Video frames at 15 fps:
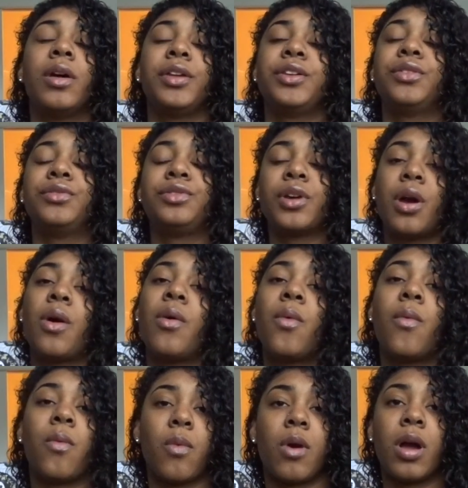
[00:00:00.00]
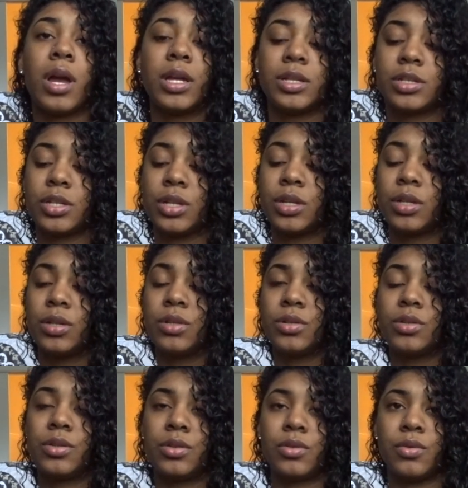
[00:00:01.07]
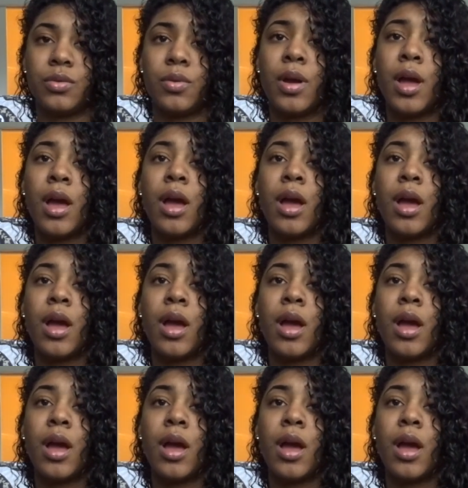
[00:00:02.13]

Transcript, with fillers: you don't want to